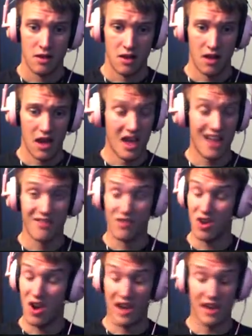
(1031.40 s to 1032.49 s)
I have
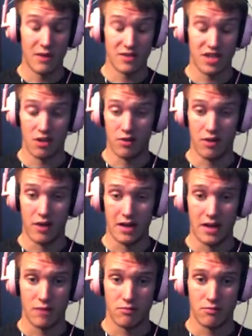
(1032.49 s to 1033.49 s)
no idea what's going on right now.